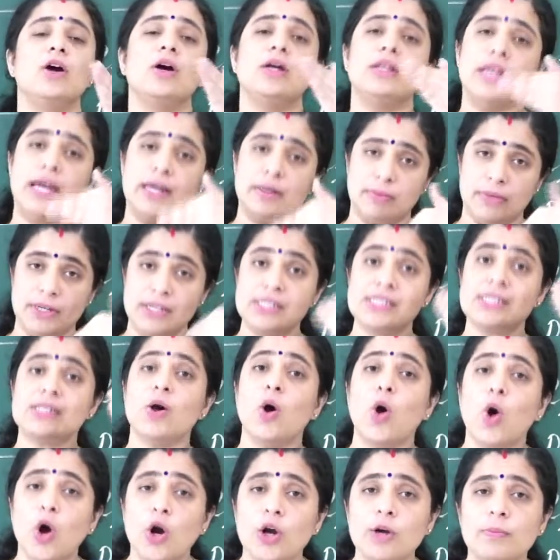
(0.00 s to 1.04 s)
that means
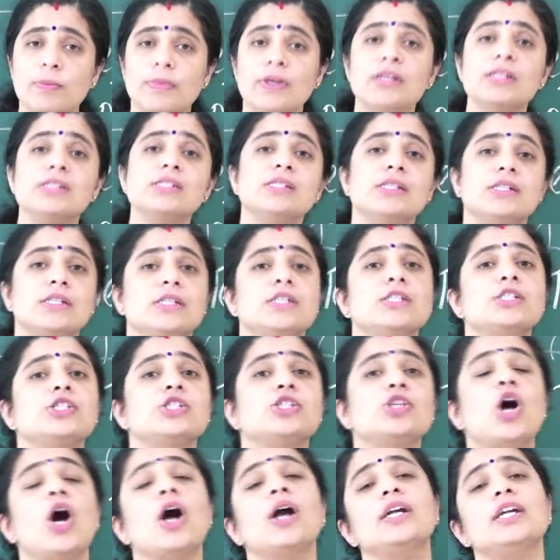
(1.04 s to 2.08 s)
odd means it is
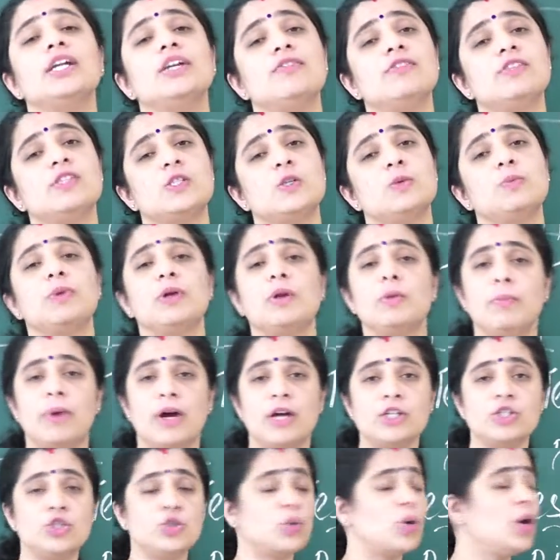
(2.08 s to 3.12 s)
not divisible
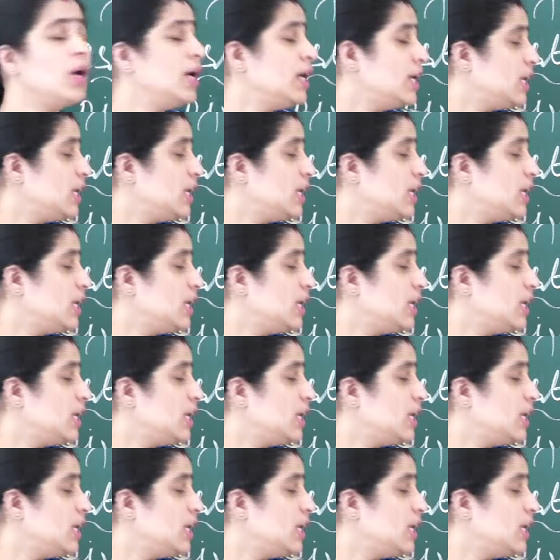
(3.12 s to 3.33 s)
by 2.